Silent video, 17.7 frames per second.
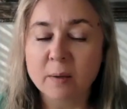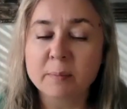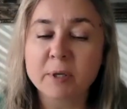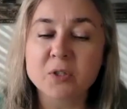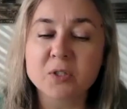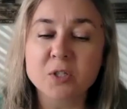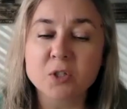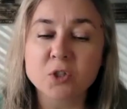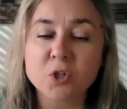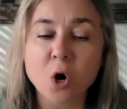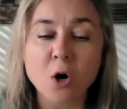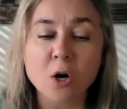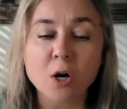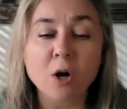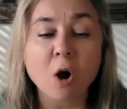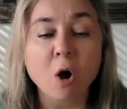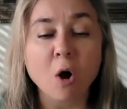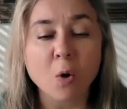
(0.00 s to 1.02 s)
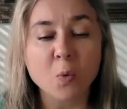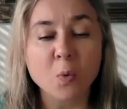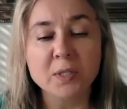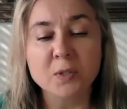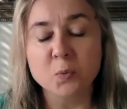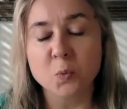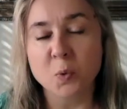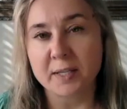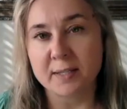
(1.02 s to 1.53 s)
because the dark
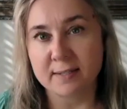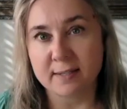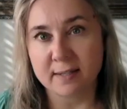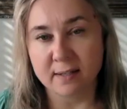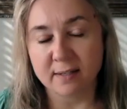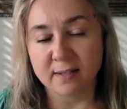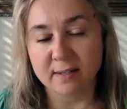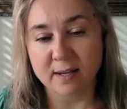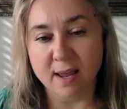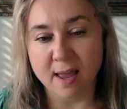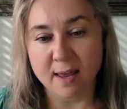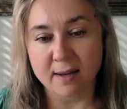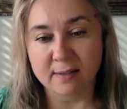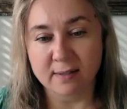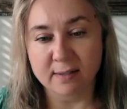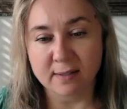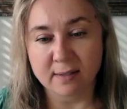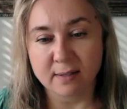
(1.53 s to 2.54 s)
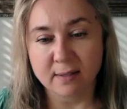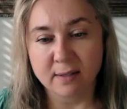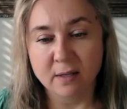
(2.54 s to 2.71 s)
always wins in the end.